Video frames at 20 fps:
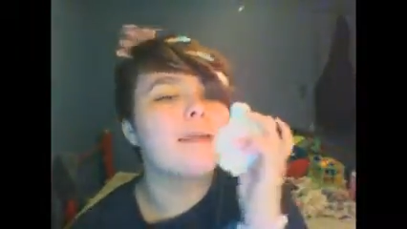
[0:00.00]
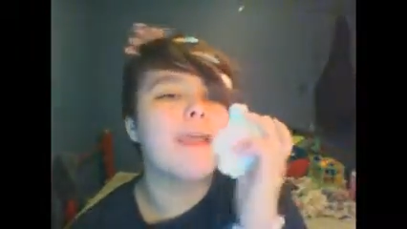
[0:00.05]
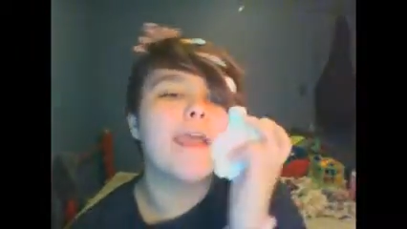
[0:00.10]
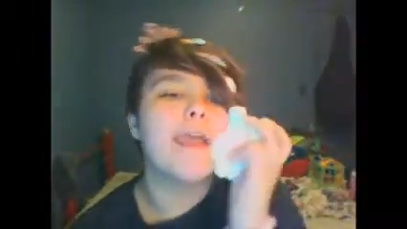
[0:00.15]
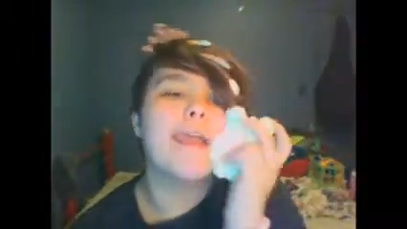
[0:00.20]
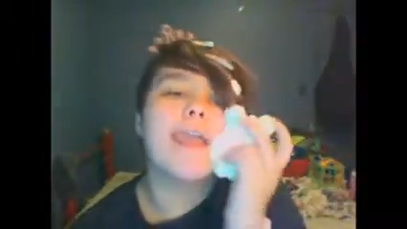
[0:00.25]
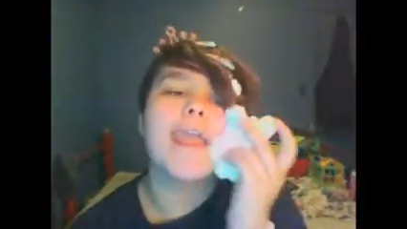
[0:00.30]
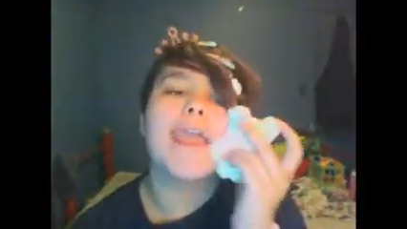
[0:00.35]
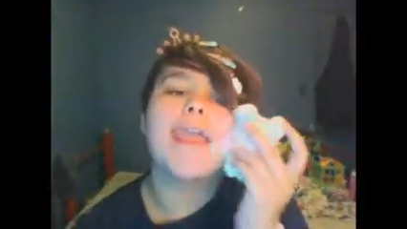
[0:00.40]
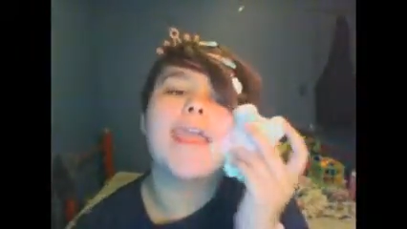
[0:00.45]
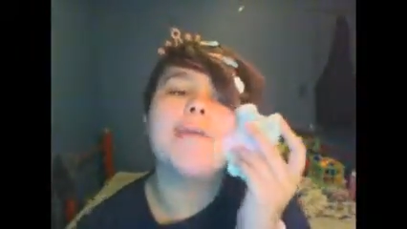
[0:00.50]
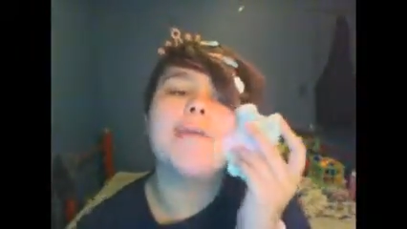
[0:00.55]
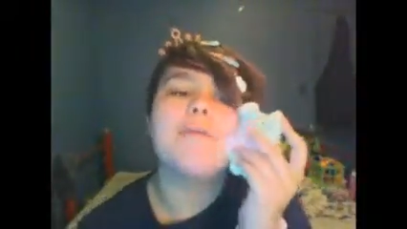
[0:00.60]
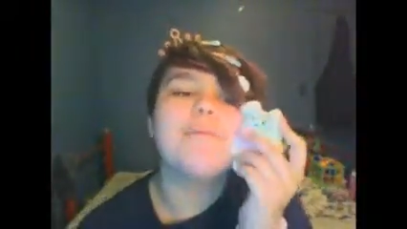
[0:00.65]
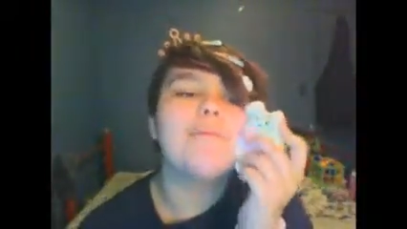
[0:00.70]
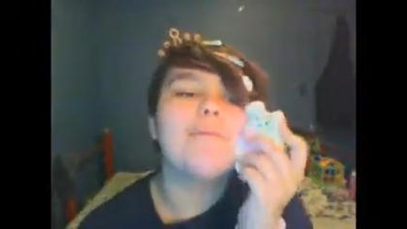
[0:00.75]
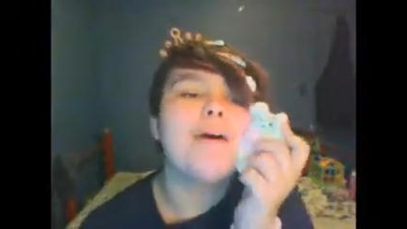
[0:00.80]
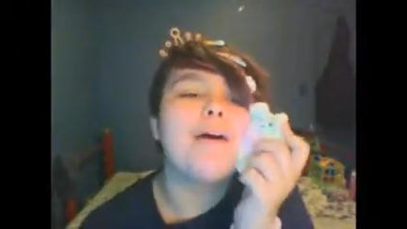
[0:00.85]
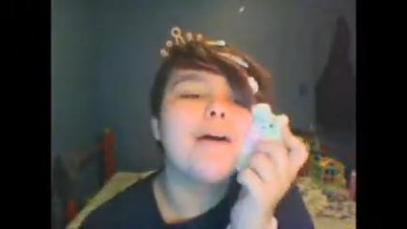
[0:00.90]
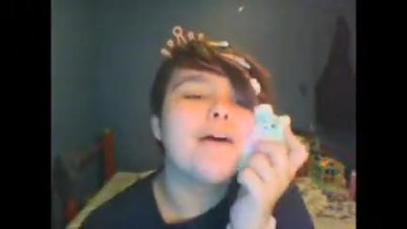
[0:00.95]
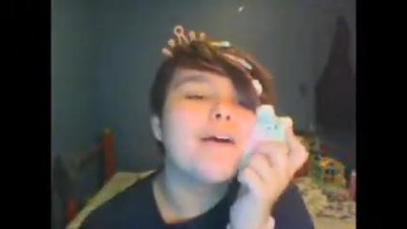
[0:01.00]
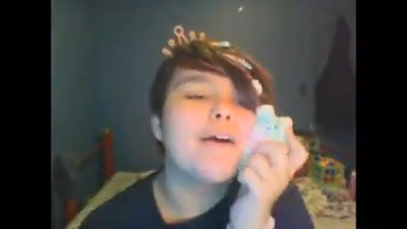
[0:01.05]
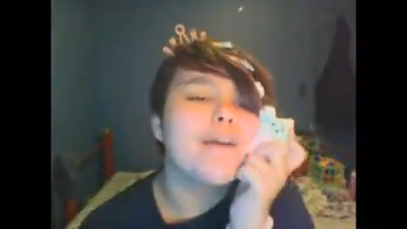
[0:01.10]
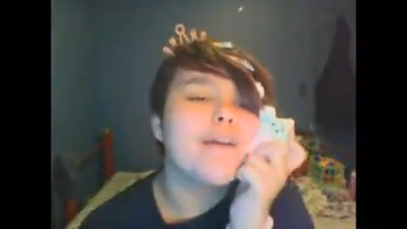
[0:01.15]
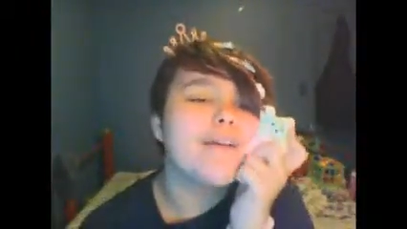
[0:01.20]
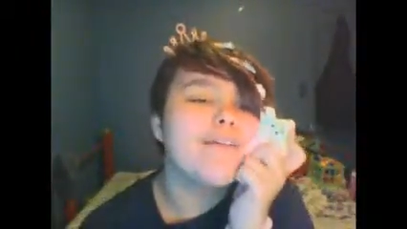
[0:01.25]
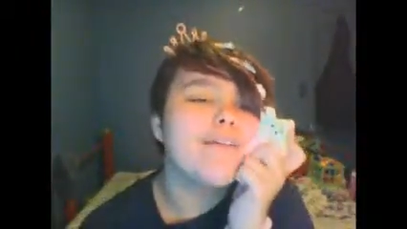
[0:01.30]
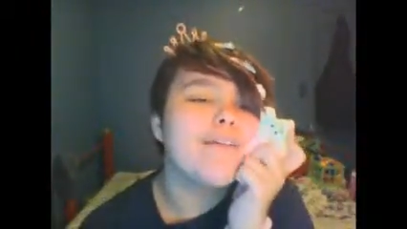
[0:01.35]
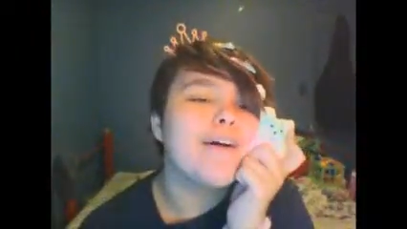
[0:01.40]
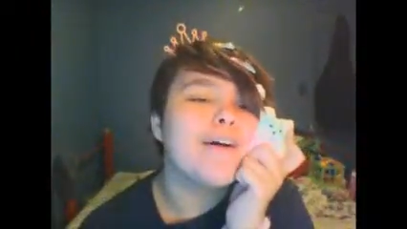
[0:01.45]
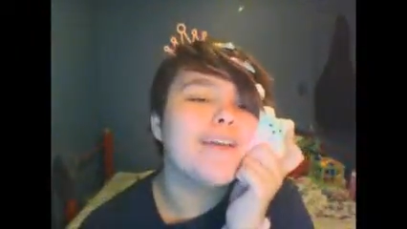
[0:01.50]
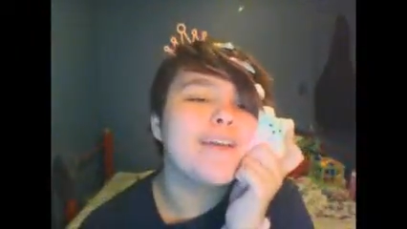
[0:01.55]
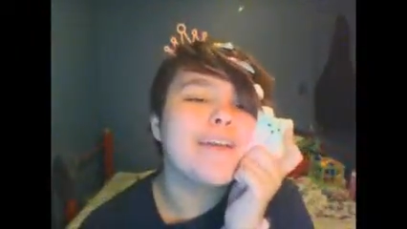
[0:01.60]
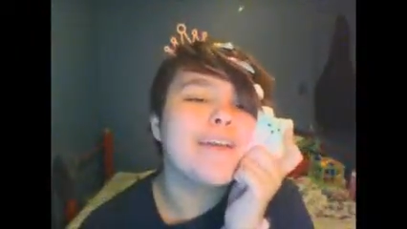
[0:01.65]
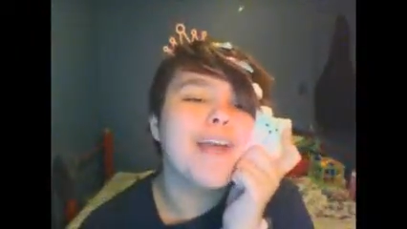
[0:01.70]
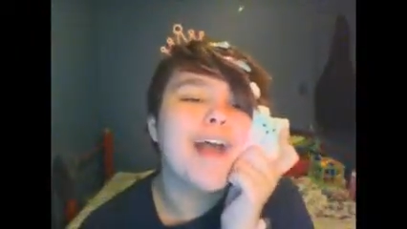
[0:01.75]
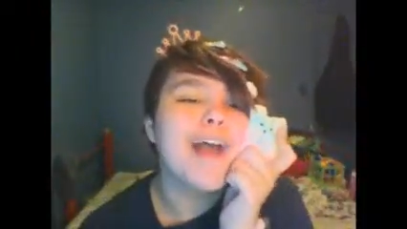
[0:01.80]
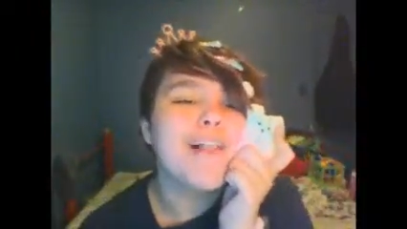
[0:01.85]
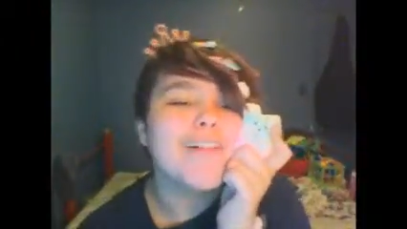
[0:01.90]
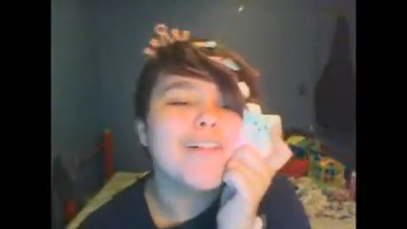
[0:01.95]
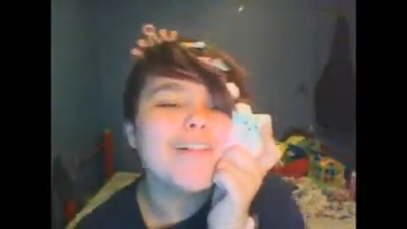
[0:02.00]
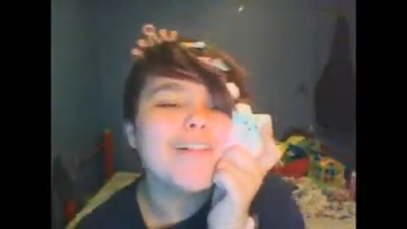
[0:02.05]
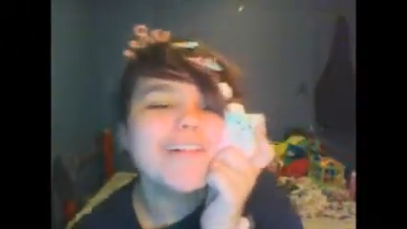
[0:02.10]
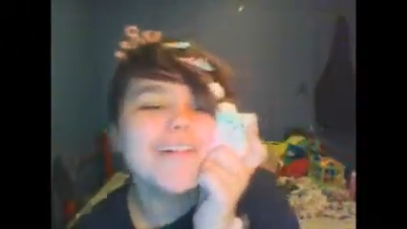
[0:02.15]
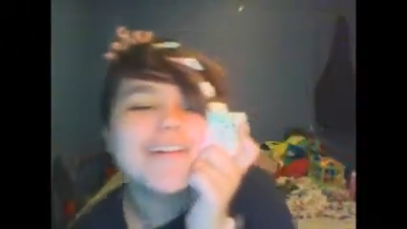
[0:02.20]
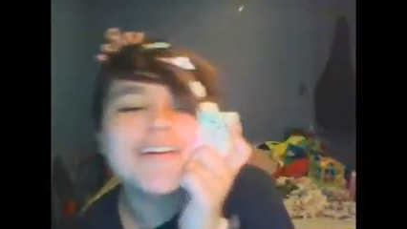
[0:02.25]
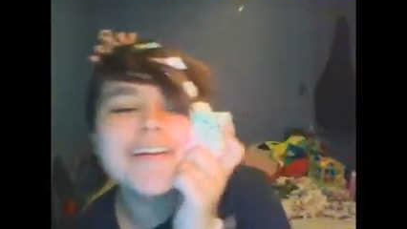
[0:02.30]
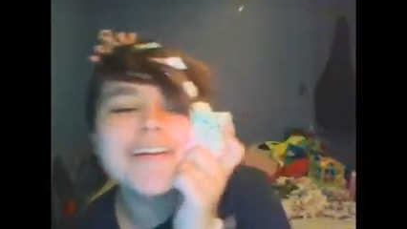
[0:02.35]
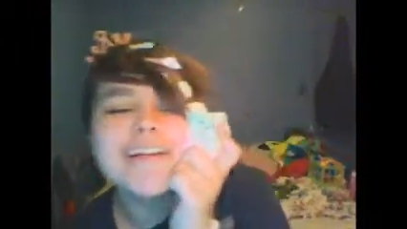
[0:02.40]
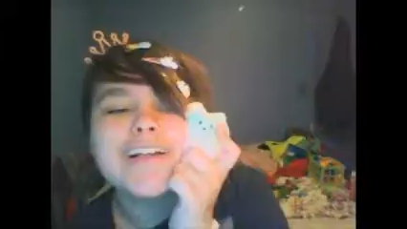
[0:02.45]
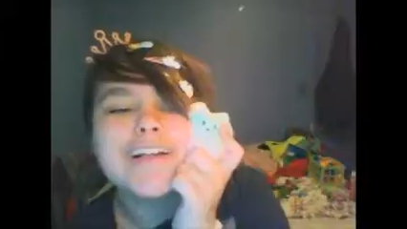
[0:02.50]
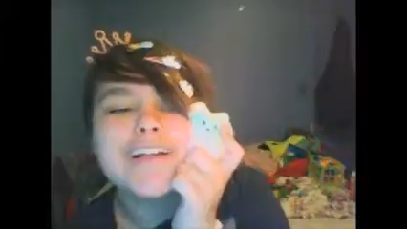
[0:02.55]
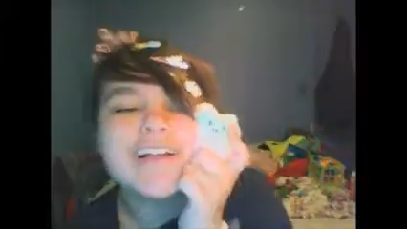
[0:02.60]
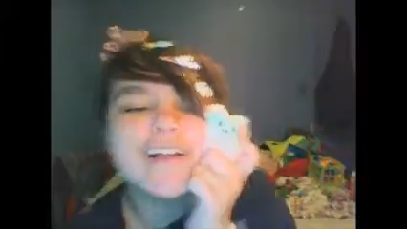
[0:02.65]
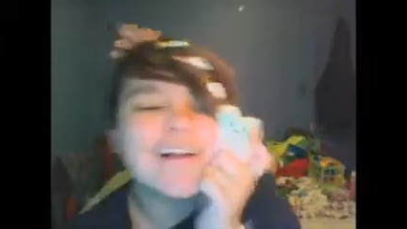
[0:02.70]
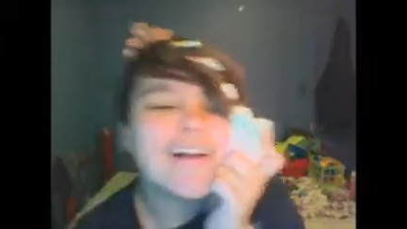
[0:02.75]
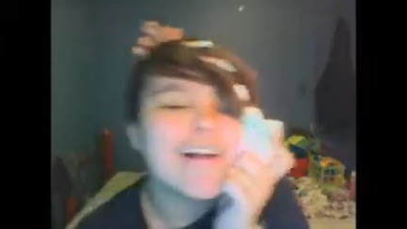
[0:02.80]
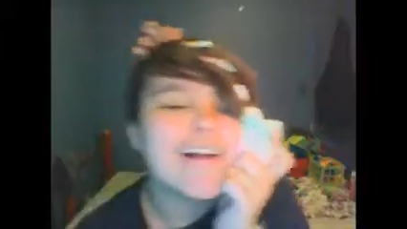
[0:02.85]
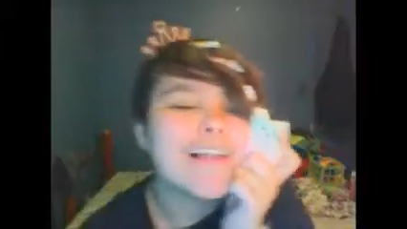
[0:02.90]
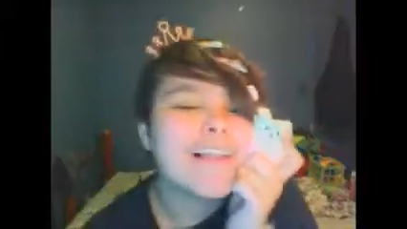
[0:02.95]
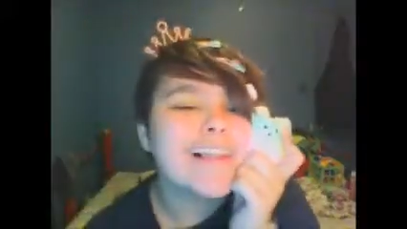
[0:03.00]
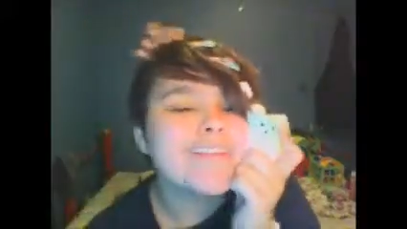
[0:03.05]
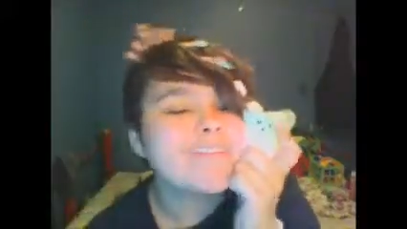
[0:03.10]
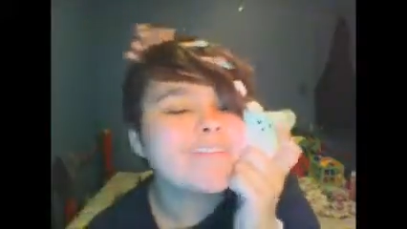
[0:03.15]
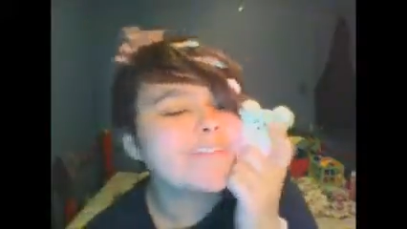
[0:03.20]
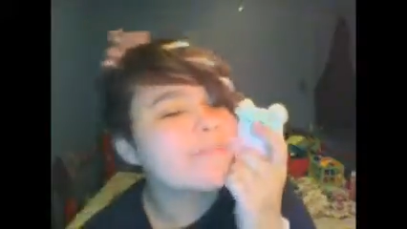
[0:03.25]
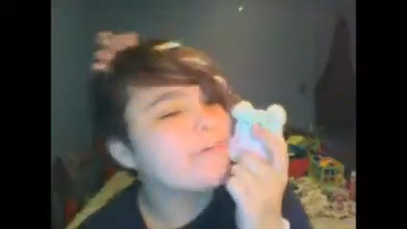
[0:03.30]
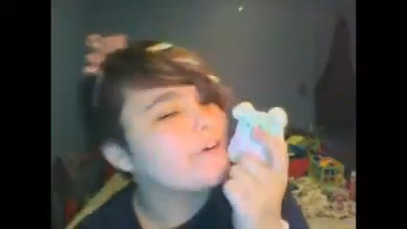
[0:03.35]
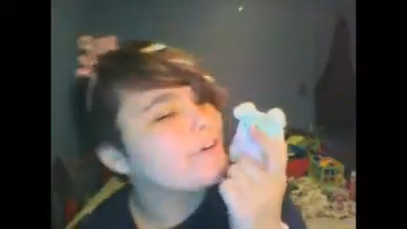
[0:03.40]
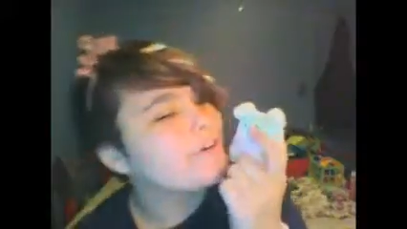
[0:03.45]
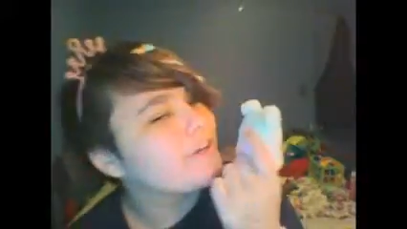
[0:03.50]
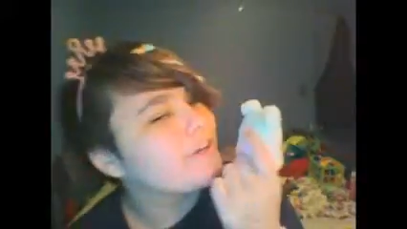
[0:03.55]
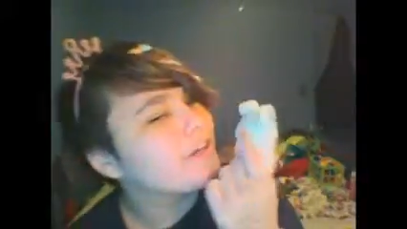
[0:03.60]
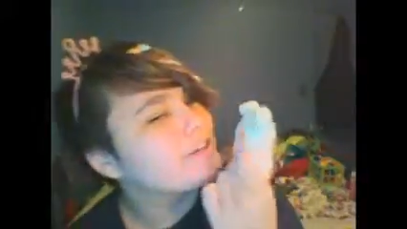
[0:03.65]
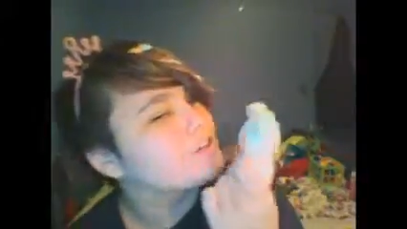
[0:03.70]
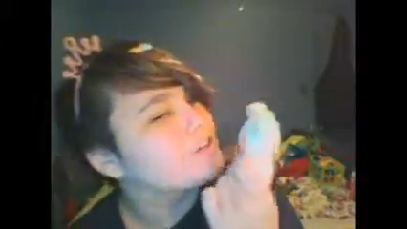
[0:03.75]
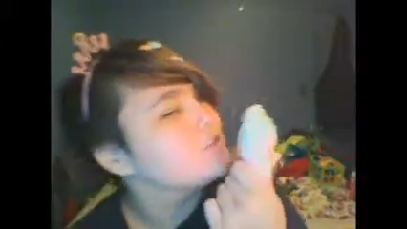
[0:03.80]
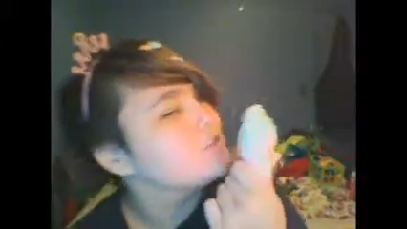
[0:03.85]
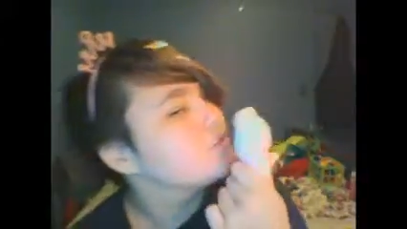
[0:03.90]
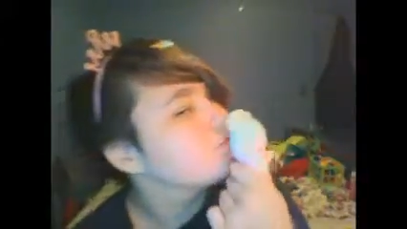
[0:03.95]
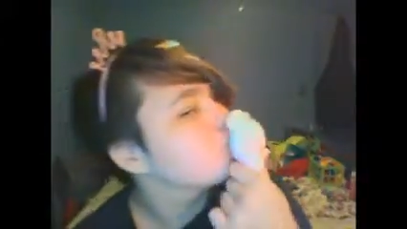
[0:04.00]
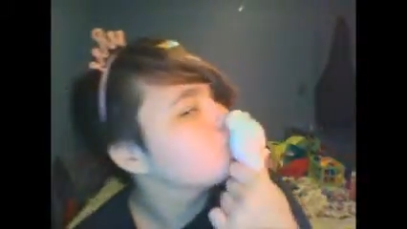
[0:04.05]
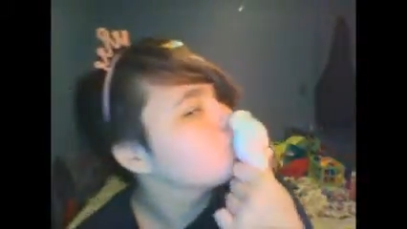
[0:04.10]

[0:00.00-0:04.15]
aka watercolor. I love you, watercolor.